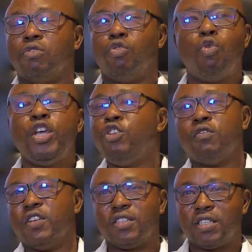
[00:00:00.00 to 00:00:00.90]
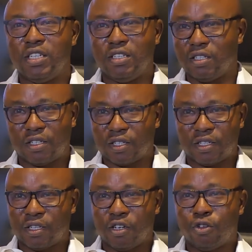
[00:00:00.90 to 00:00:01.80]
going overseas
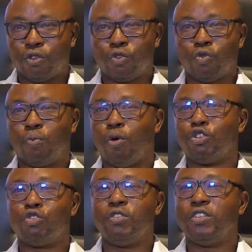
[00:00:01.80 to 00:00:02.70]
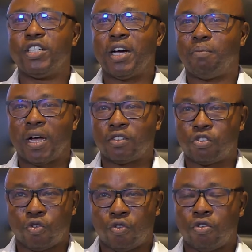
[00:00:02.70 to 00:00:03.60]
to pursue greener
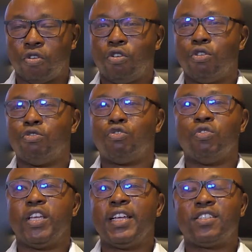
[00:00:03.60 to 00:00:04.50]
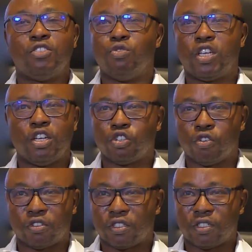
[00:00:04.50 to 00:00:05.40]
pasture, to get
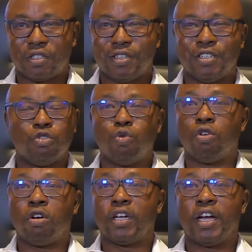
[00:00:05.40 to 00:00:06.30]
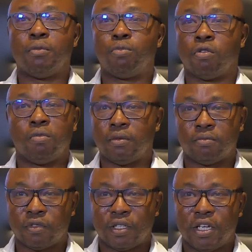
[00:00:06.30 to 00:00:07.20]
education is no longer a problem,
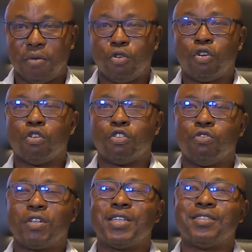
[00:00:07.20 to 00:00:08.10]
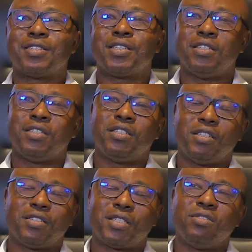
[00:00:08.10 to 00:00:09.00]
because you can still
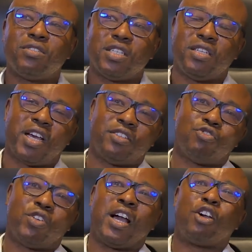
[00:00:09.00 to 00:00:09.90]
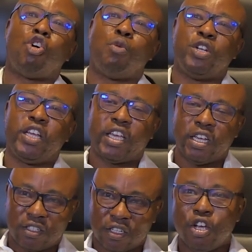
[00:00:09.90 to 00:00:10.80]
see that you can
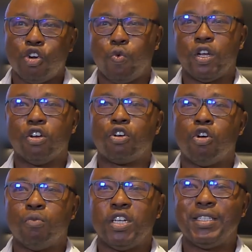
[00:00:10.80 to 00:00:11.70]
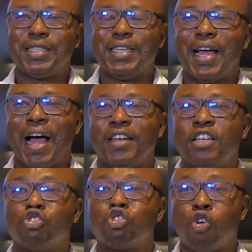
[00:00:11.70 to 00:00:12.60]
communicate with your community and
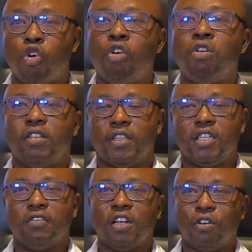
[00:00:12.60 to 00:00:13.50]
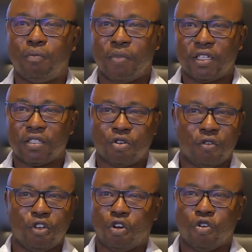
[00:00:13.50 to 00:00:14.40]
ensure the development
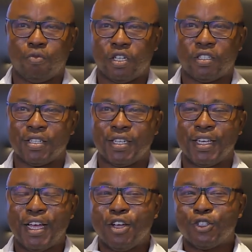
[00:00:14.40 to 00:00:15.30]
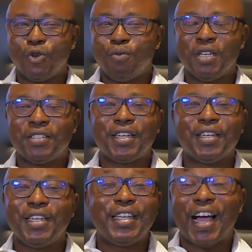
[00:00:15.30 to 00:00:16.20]
of your community. So
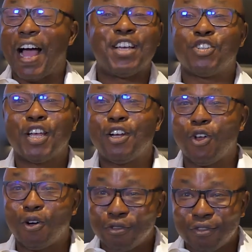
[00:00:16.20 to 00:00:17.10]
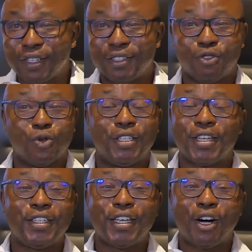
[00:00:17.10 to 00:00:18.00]
basically, I share love. To a
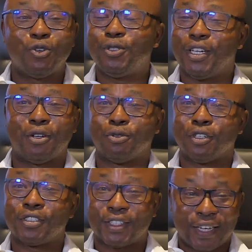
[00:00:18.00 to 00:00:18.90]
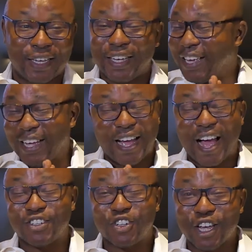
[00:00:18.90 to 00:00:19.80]
10-year-old, I will just say,
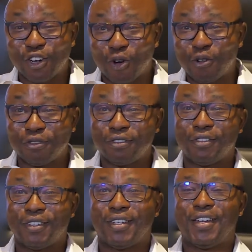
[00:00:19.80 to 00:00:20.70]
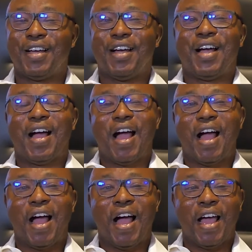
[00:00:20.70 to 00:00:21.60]
I share love.
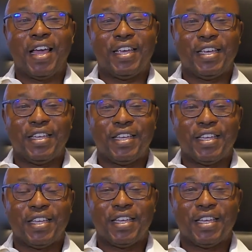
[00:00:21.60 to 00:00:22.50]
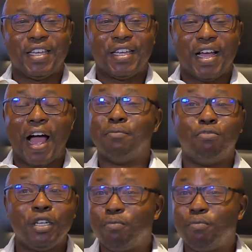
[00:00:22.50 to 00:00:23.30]
I bring